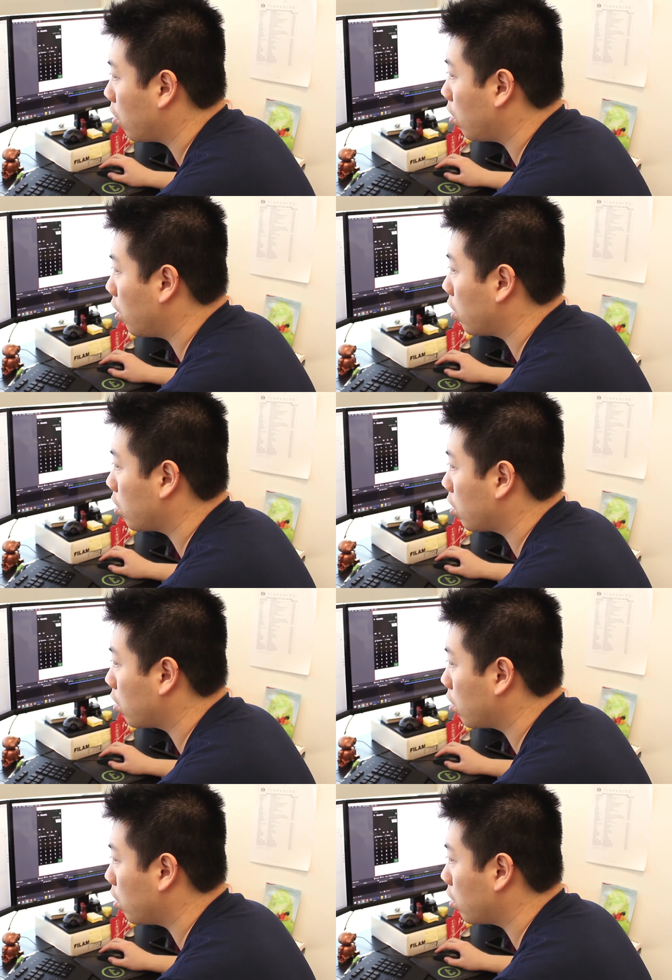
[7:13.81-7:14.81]

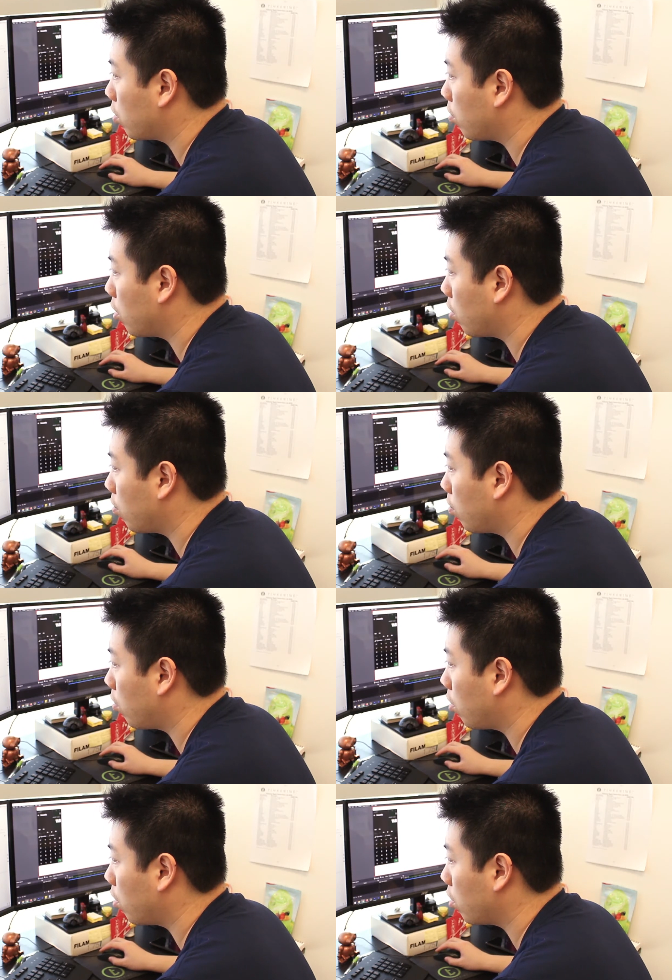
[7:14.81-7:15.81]
yes, that's what I
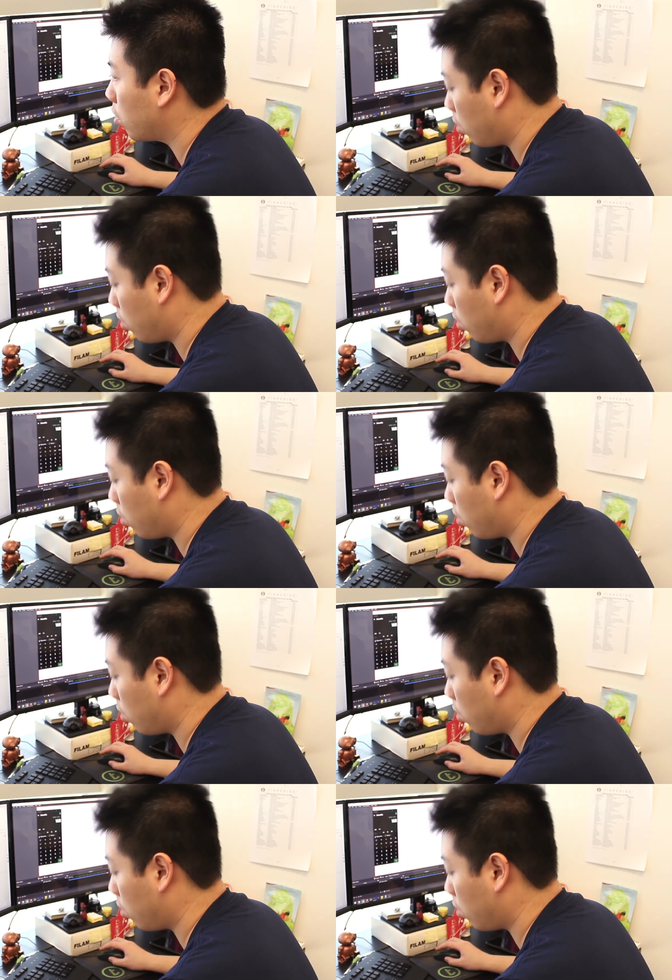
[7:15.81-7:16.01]
want.